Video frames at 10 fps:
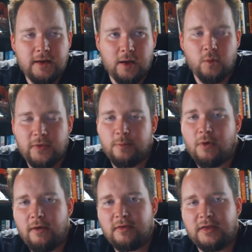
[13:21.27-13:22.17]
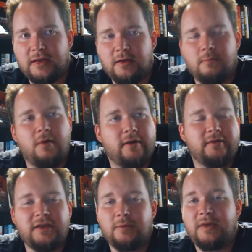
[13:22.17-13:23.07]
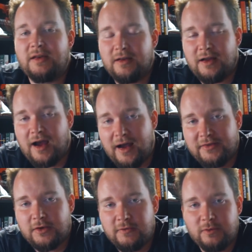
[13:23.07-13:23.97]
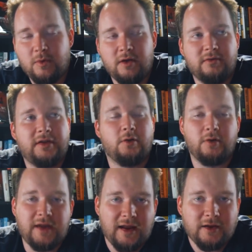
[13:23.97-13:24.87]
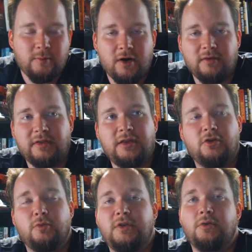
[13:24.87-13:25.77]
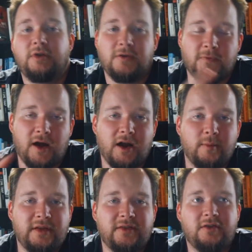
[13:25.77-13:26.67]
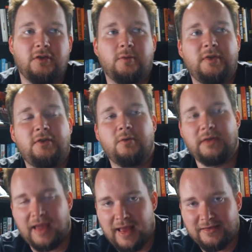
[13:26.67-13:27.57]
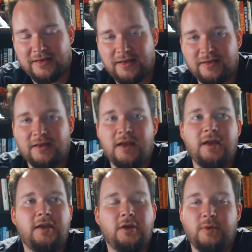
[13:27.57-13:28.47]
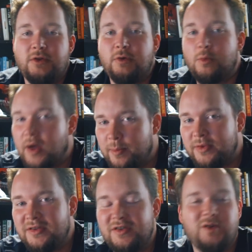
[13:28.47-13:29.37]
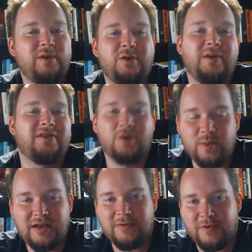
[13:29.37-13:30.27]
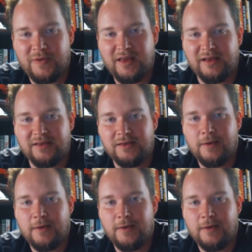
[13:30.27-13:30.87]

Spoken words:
Now with modeling can mean hard surface modeling, organic modeling. You could be doing environments, you could be doing assets, you could be doing weapons, you could be doing so many different things.